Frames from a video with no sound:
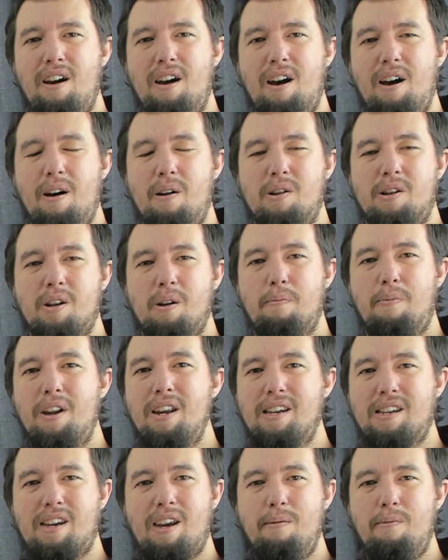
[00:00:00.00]
Um, so
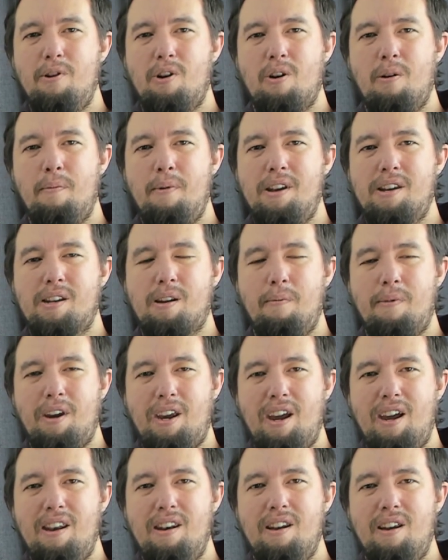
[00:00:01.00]
please keep your comments
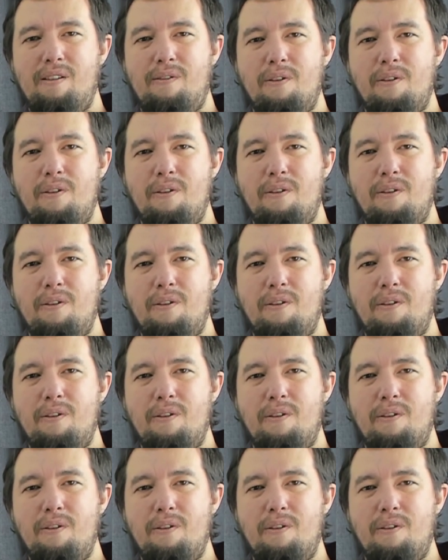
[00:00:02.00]
coming in.